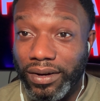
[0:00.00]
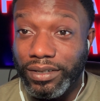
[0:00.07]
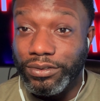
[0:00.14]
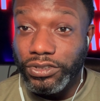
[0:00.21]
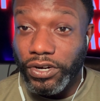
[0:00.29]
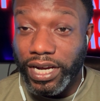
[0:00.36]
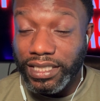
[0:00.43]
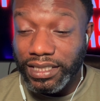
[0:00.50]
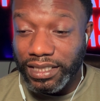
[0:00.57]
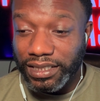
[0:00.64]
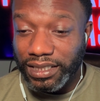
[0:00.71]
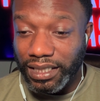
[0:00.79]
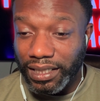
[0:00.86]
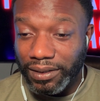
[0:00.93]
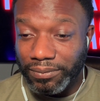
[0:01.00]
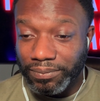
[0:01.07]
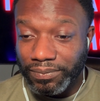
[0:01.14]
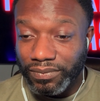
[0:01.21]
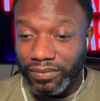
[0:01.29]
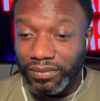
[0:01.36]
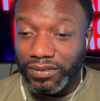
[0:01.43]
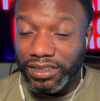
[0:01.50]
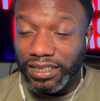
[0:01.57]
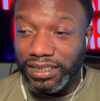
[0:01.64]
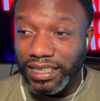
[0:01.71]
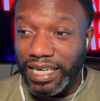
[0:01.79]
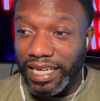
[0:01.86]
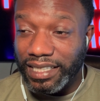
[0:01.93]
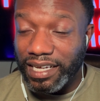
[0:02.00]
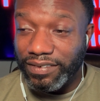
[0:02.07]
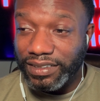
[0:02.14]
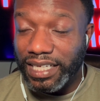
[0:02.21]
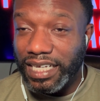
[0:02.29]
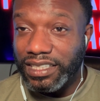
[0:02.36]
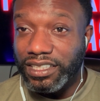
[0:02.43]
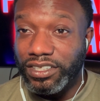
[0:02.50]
It was crazy to see, to see that devastation.